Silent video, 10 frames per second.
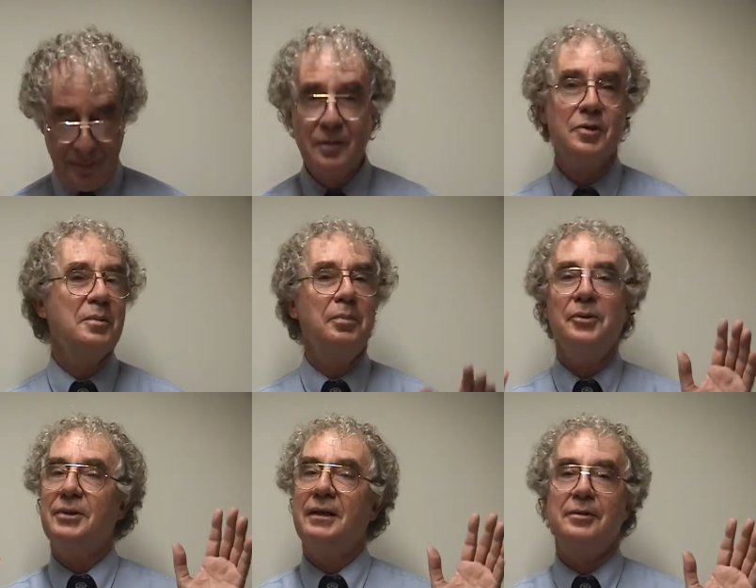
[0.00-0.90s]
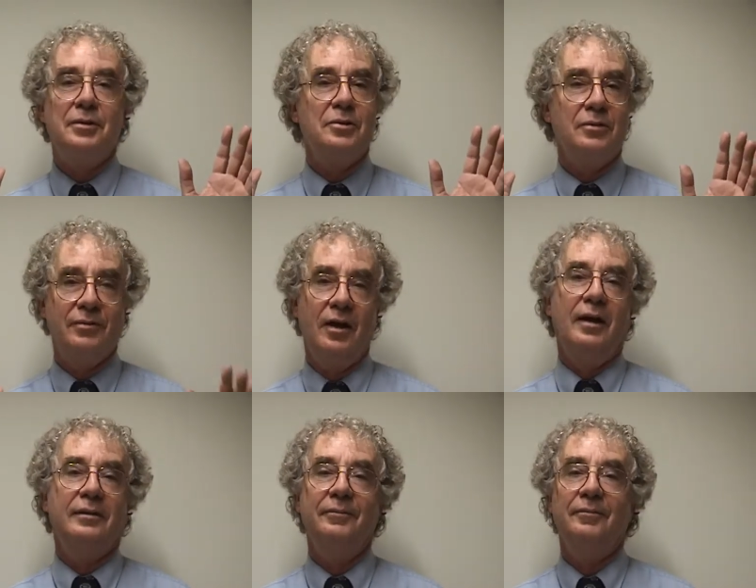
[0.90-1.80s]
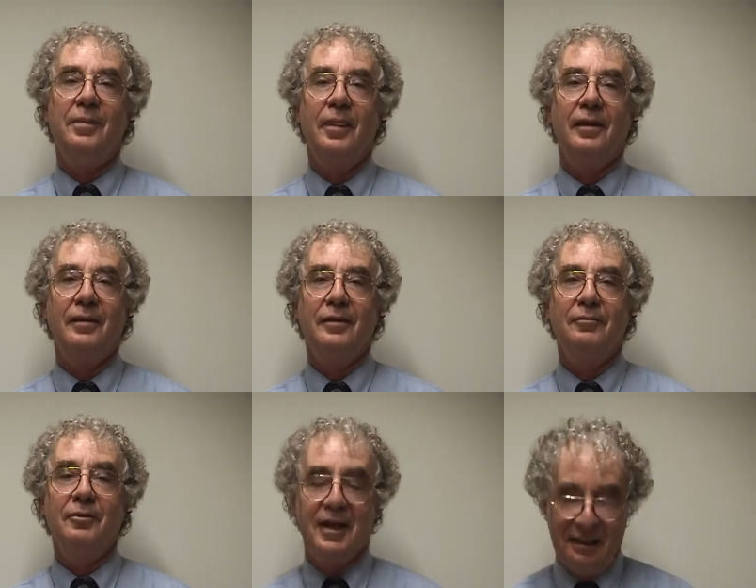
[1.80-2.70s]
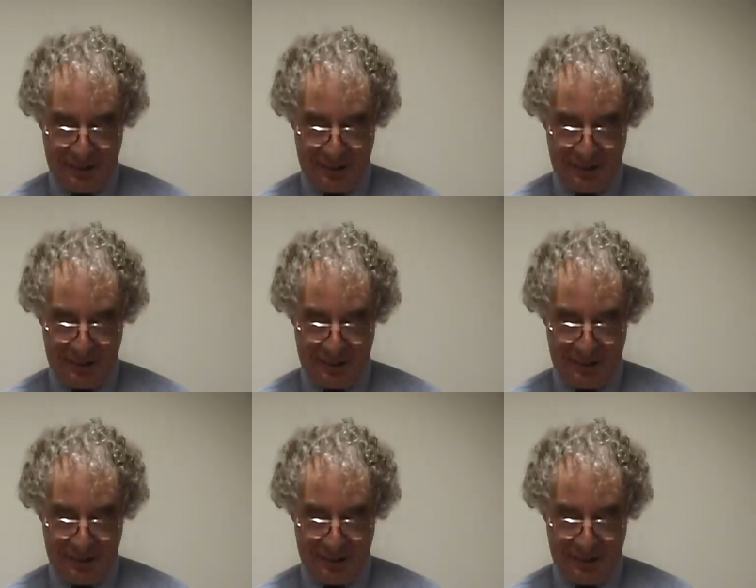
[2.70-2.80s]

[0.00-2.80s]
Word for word: Simple sentences are fine, forget